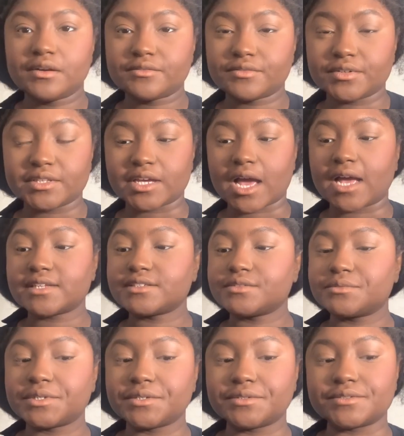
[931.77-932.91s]
For the eyes, you
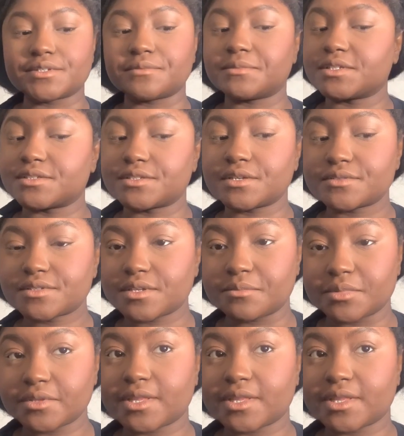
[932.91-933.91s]
want to do something so simple